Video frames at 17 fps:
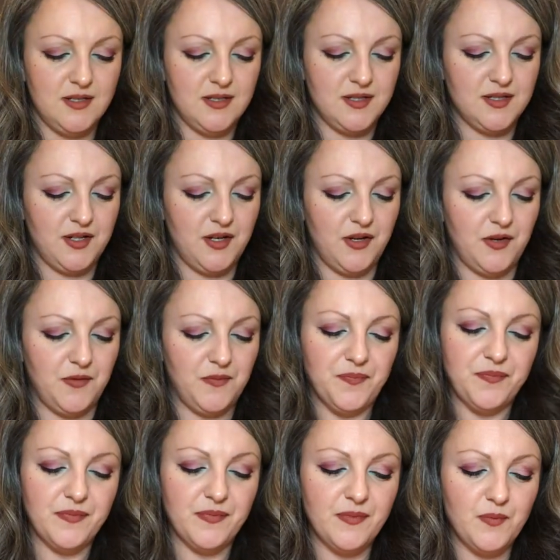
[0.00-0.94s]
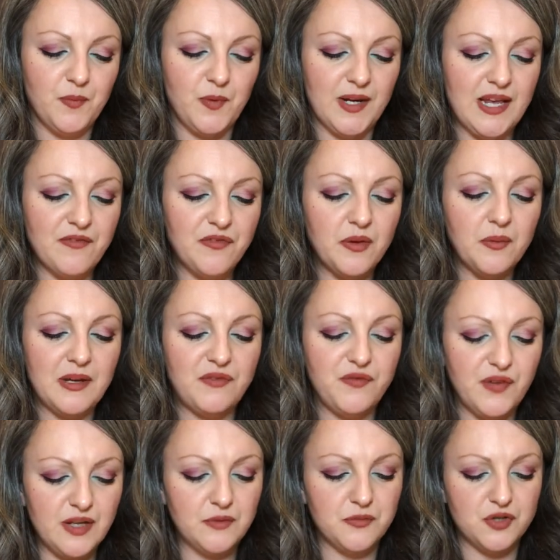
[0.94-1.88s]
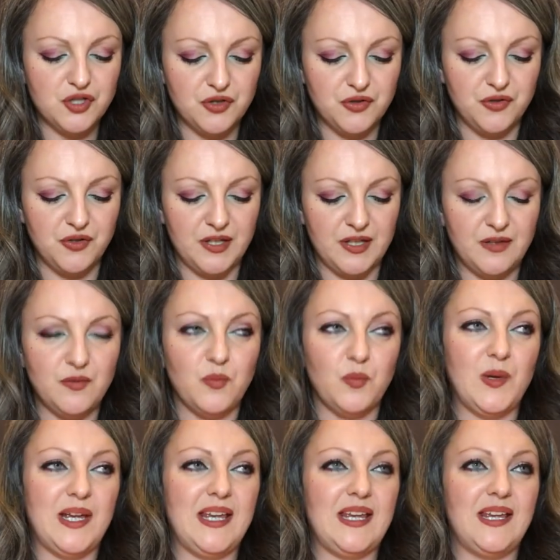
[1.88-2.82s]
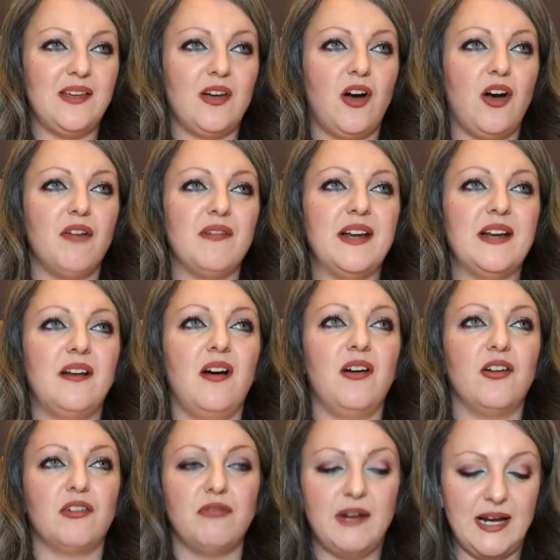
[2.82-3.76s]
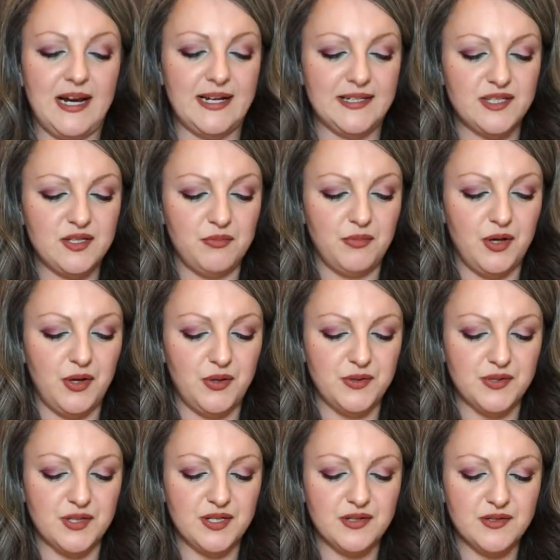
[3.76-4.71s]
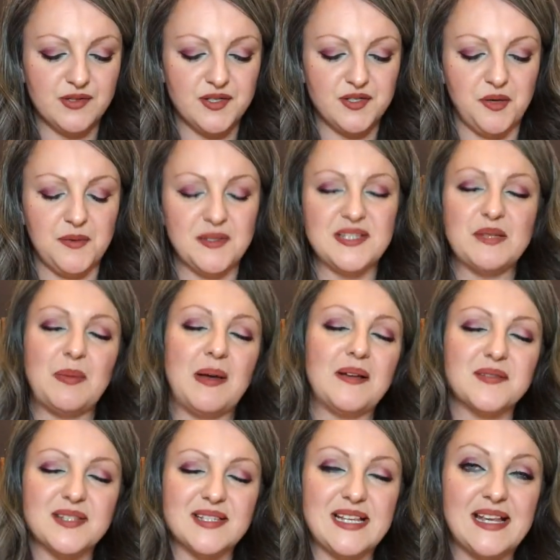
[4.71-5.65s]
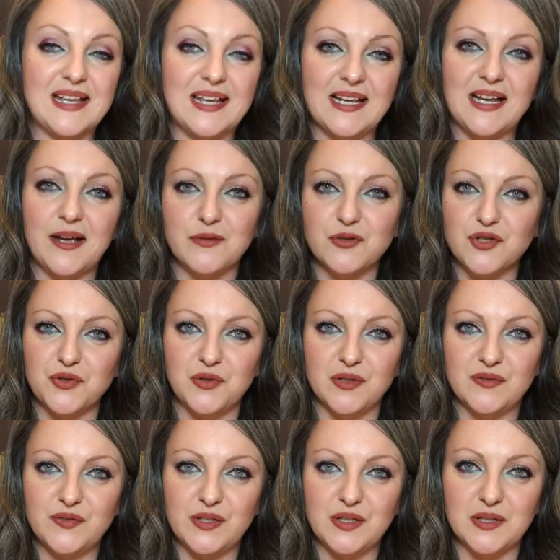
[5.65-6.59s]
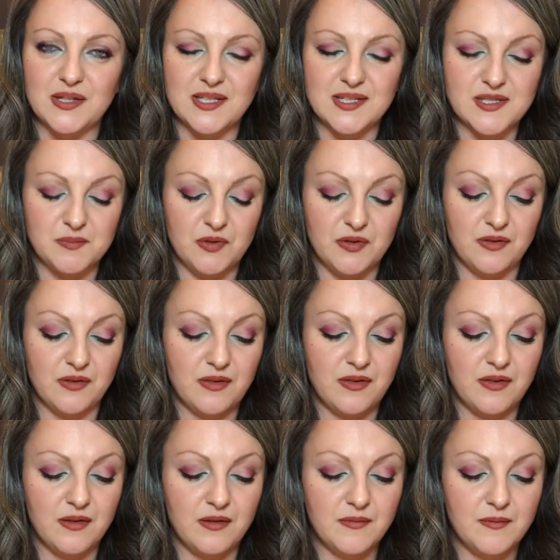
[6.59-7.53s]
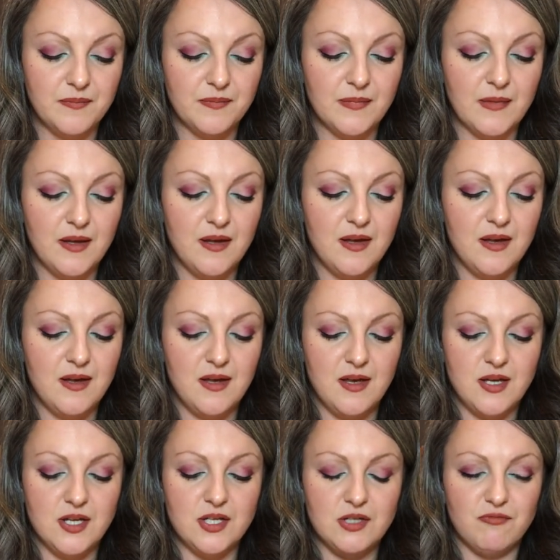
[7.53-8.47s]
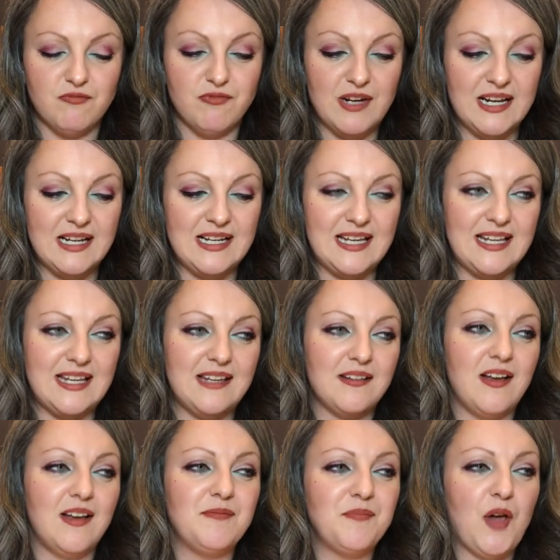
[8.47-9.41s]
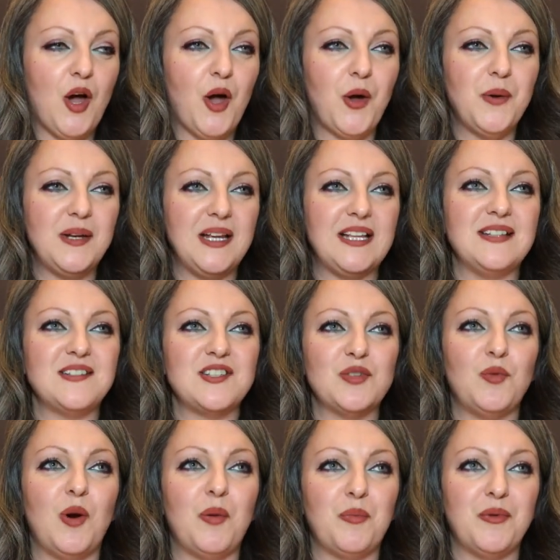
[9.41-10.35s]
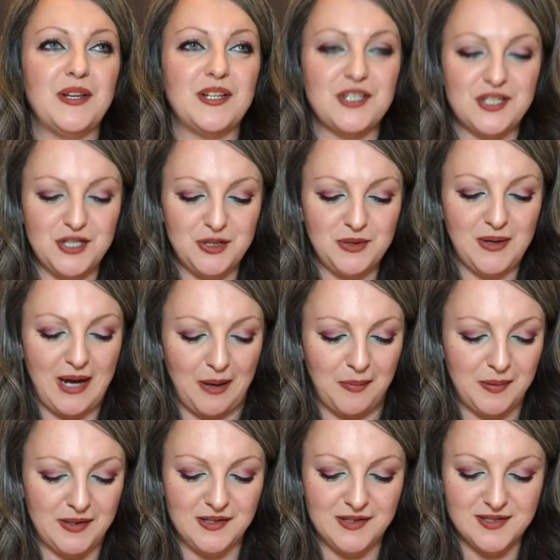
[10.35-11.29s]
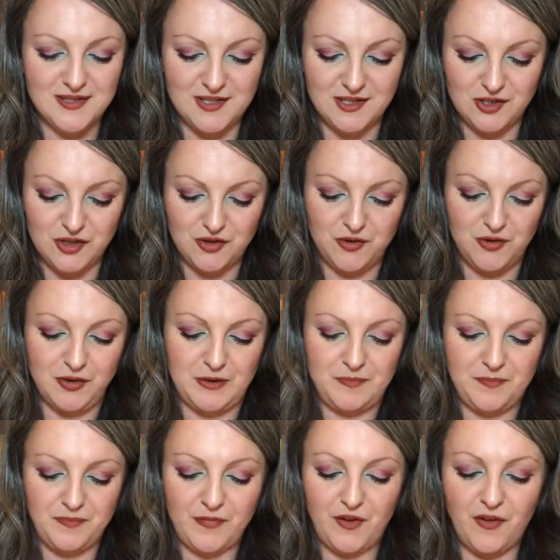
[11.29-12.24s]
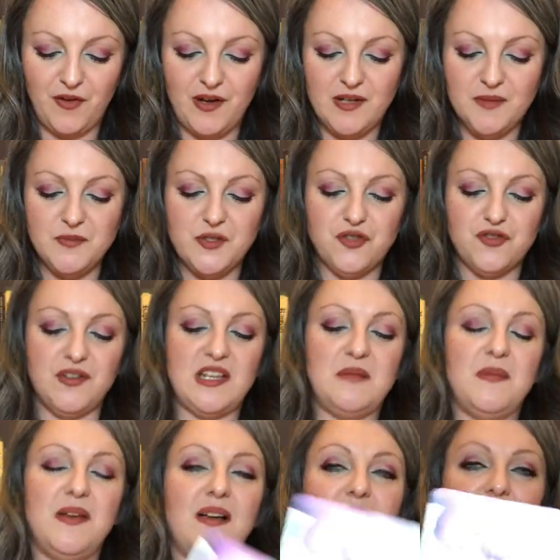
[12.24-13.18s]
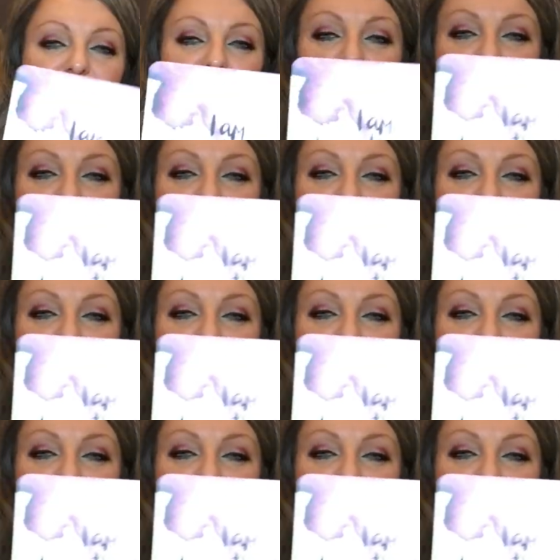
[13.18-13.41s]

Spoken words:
So whenever we feel joy, we are in our creator mode. So it's about seeking out joy for you this month. Really hone in to what brings you happiness and joy. I am the dreamer of